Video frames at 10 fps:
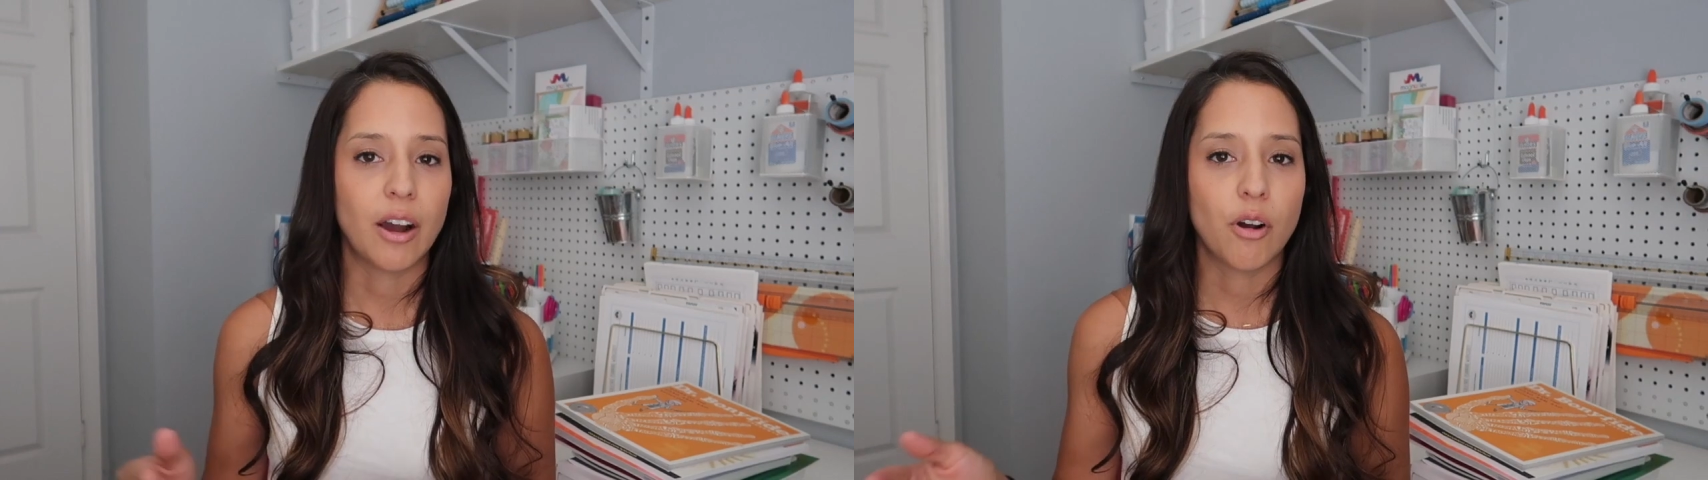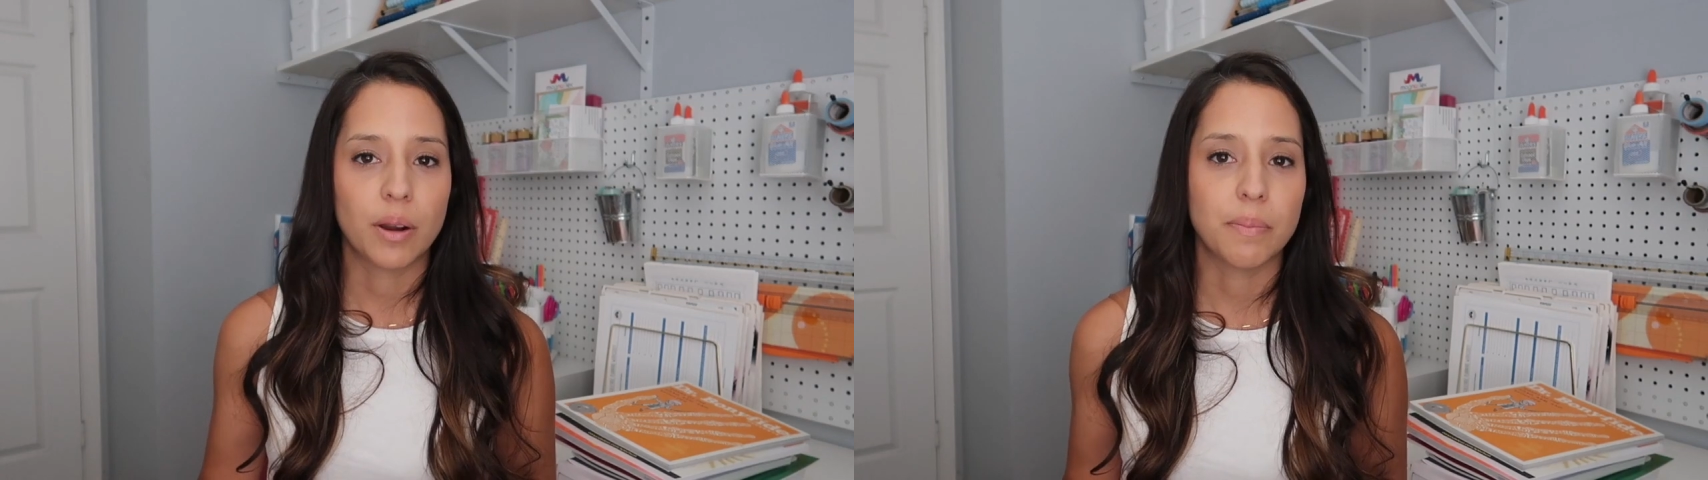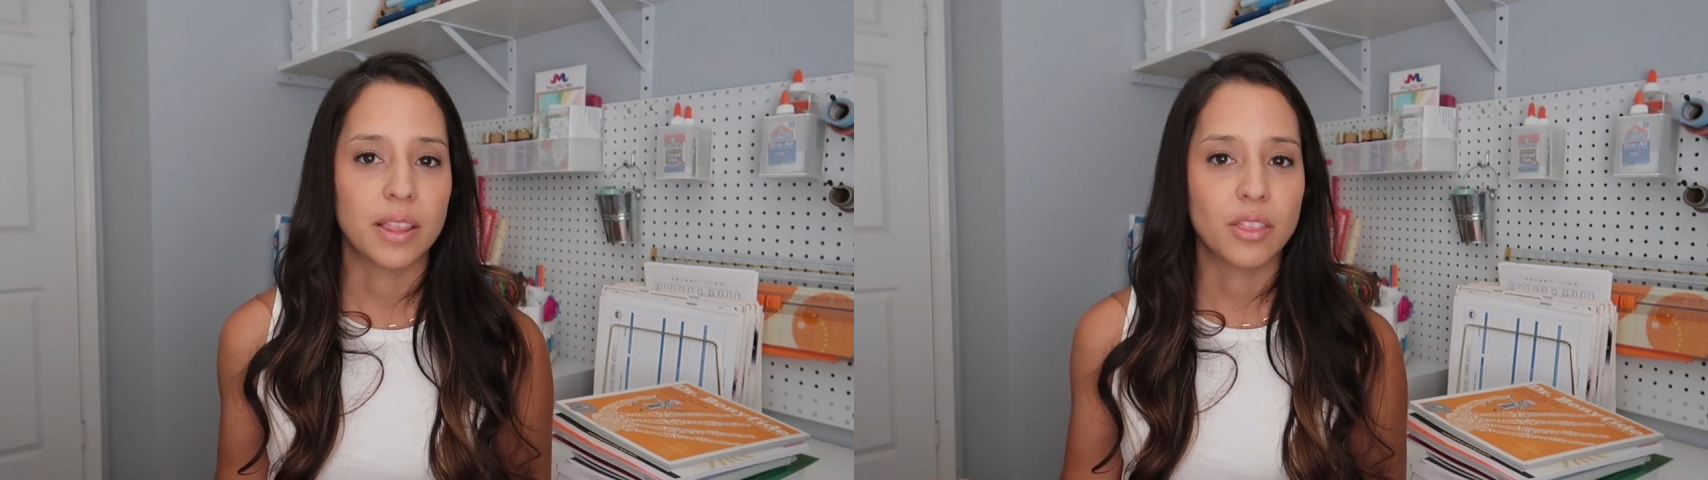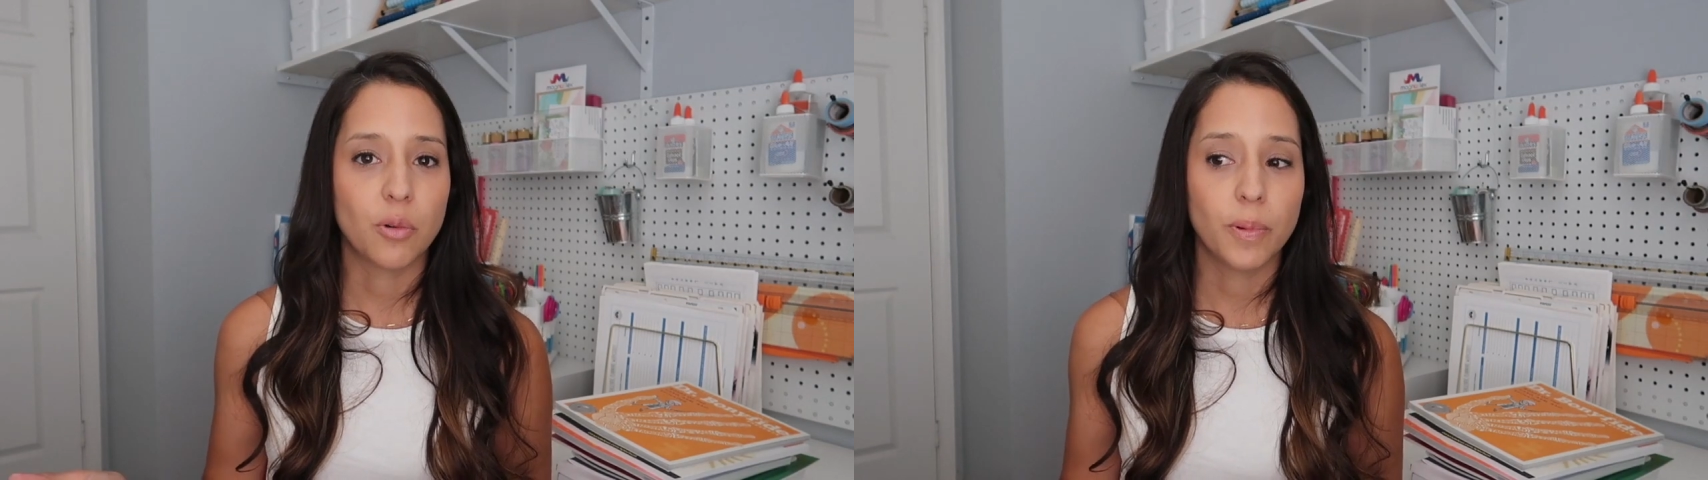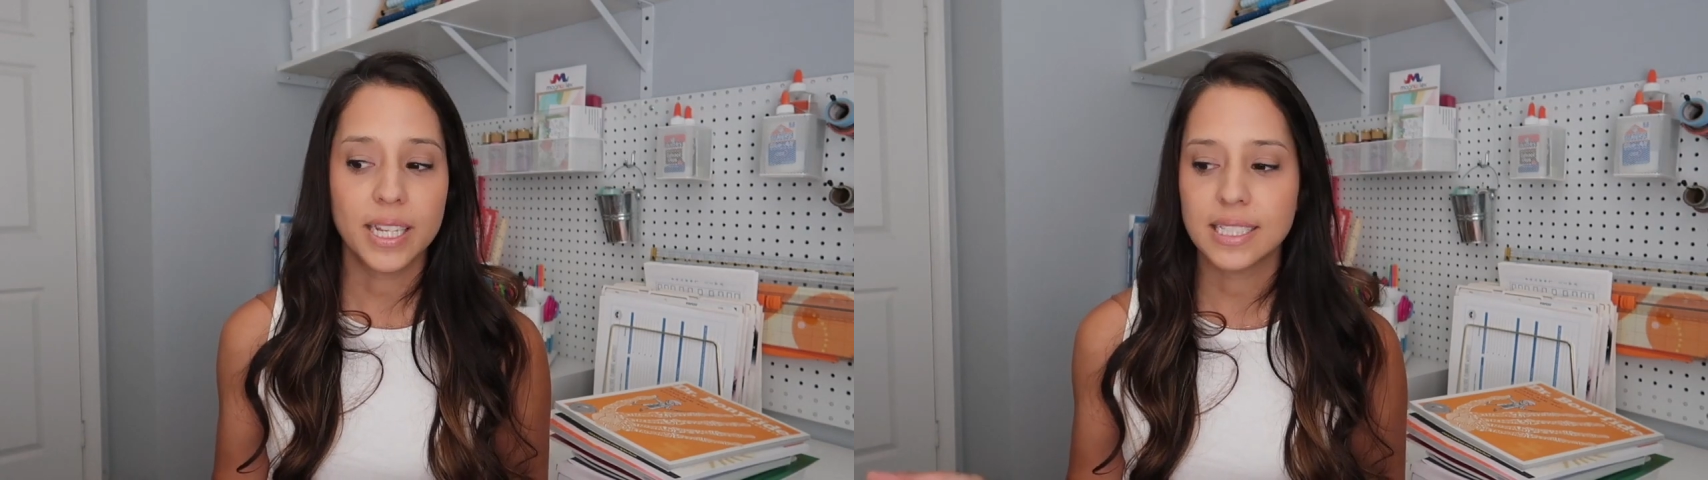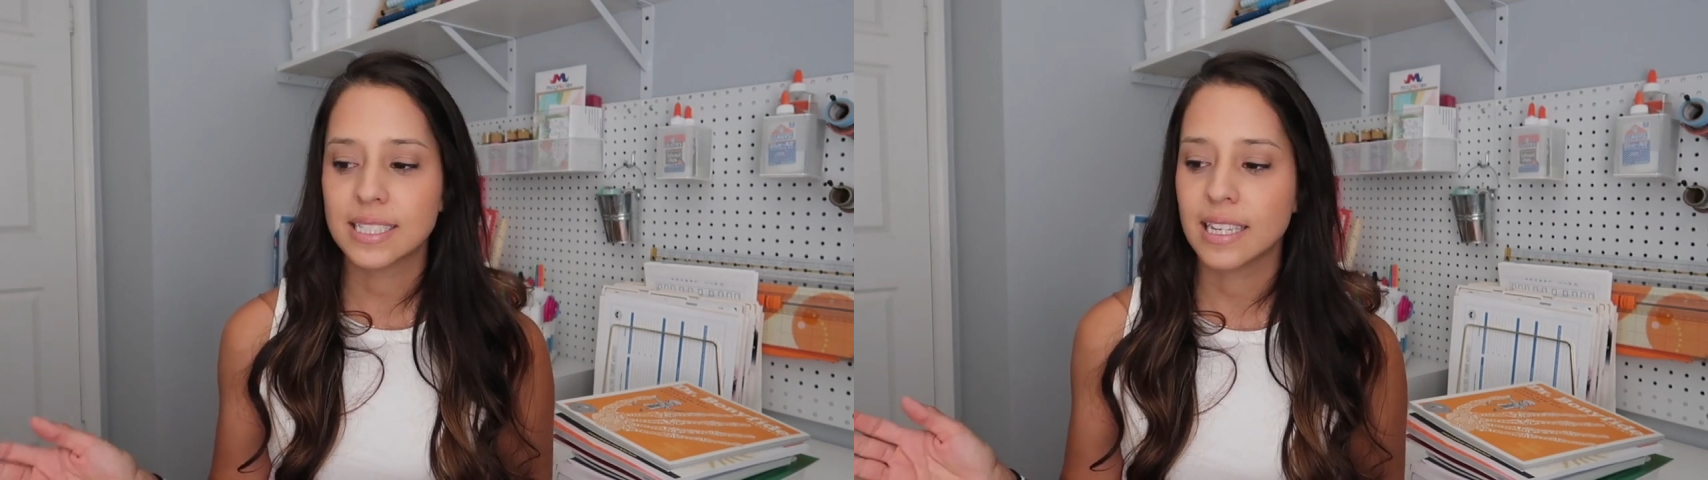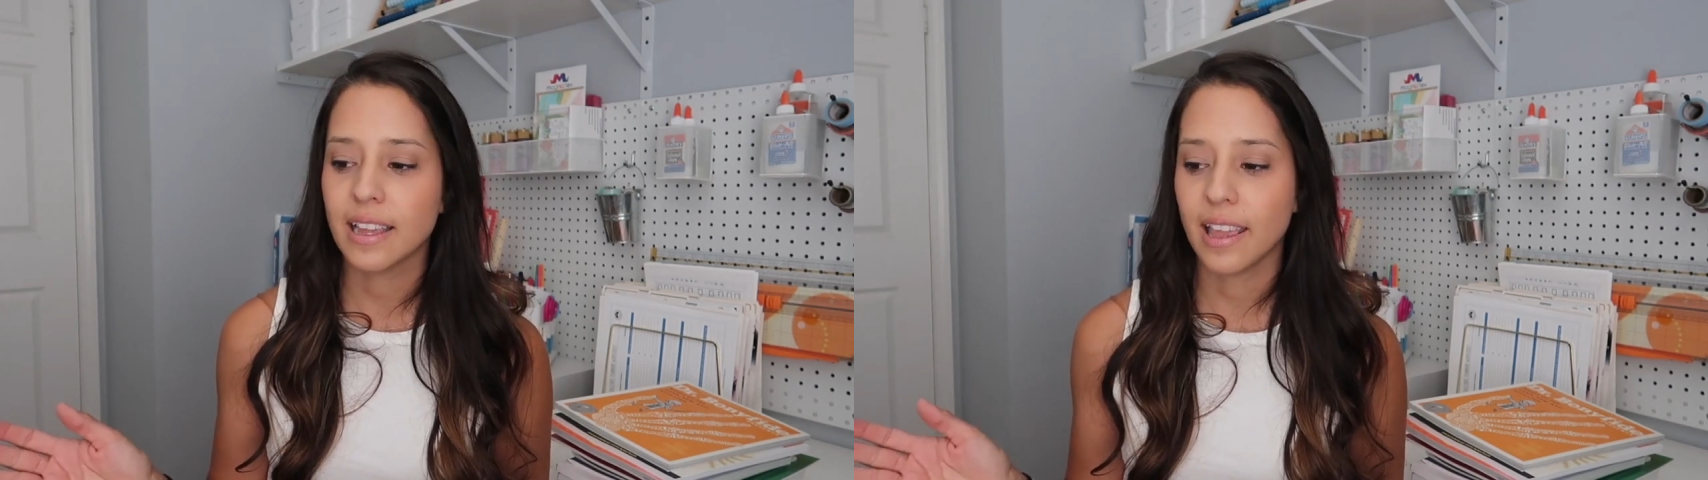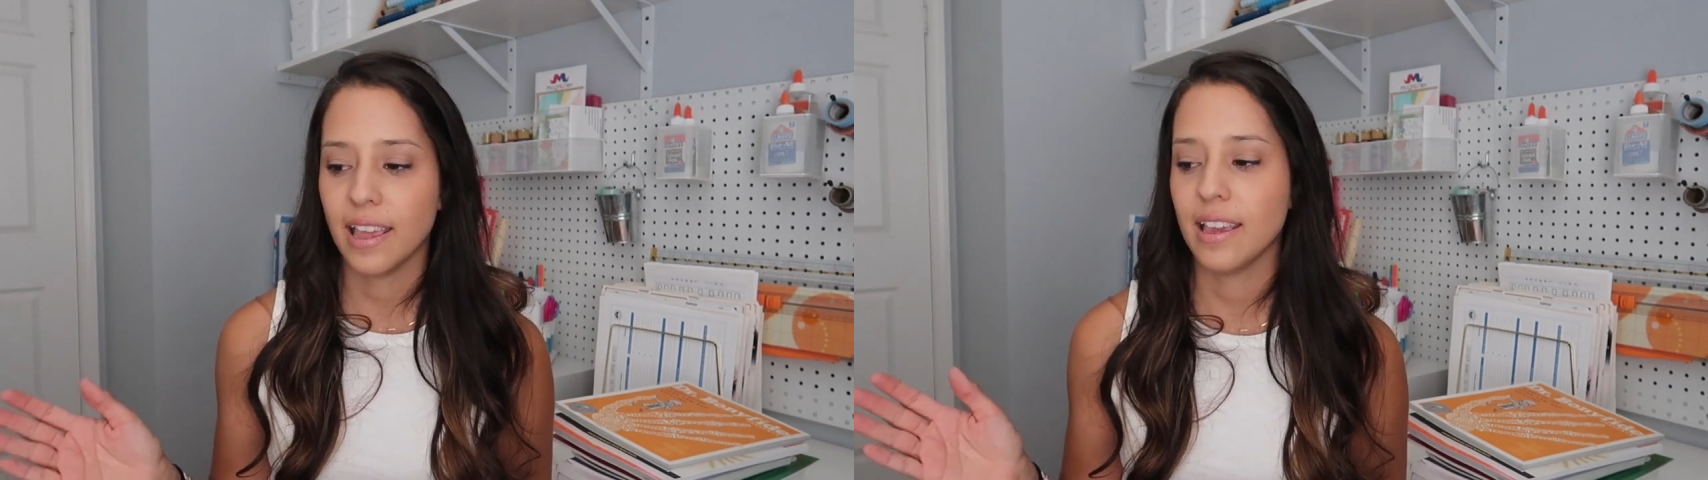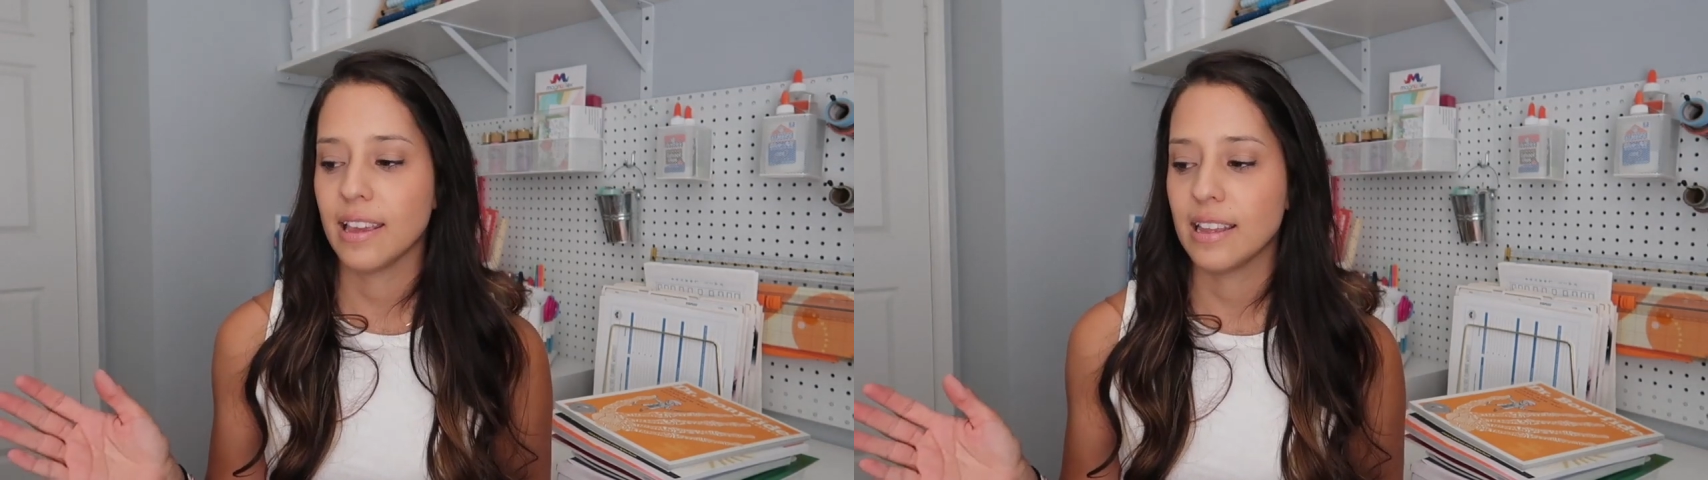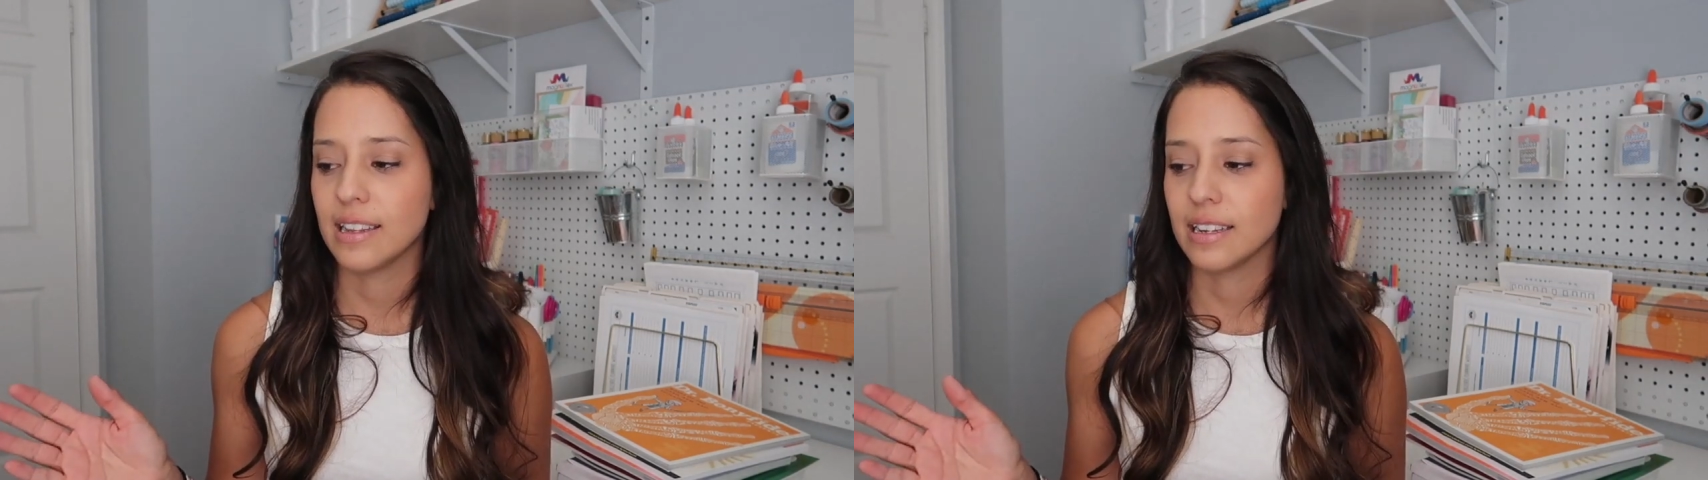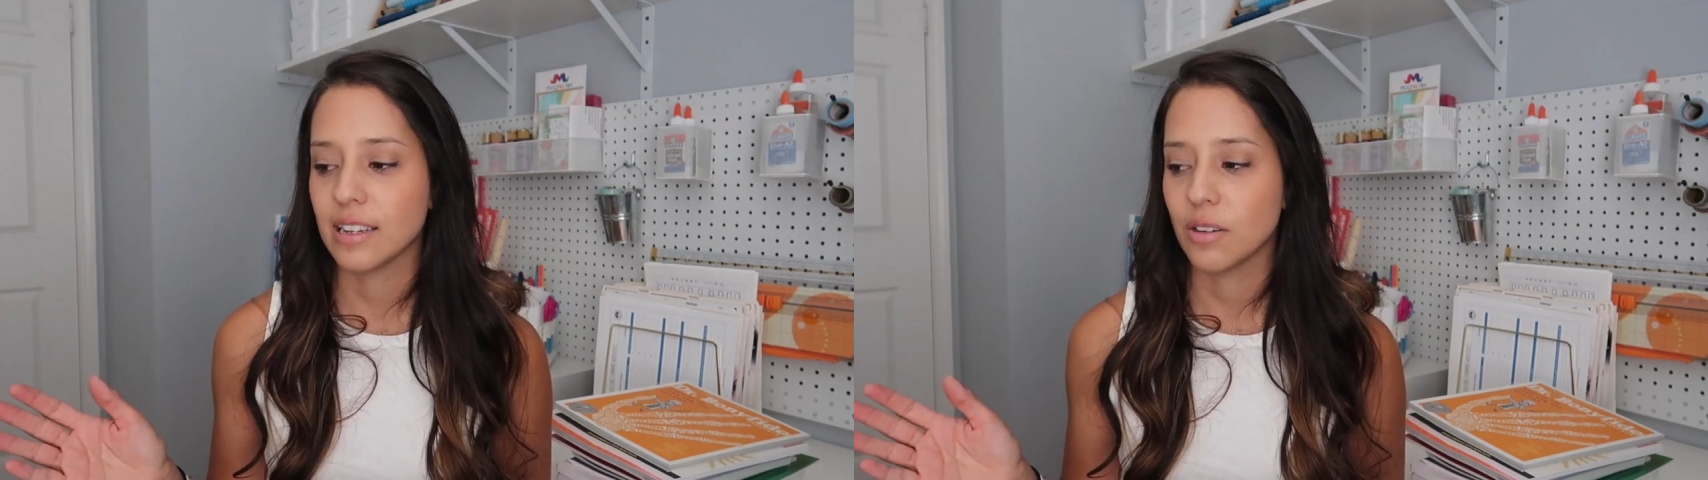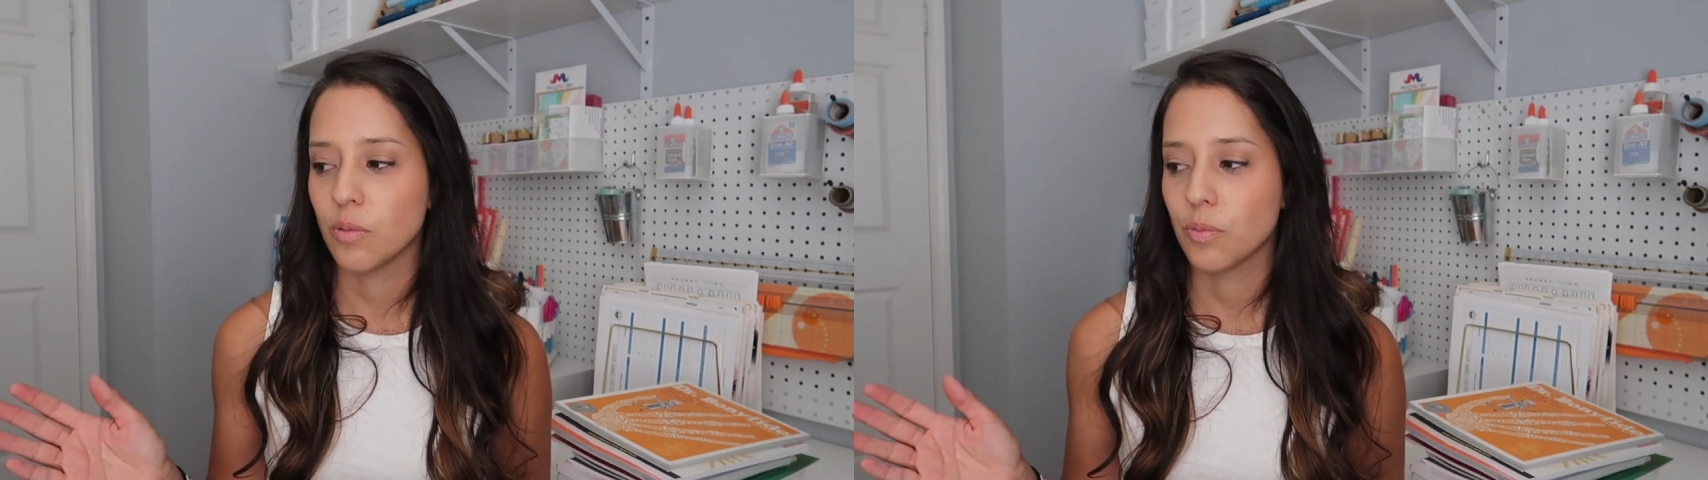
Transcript: our month went and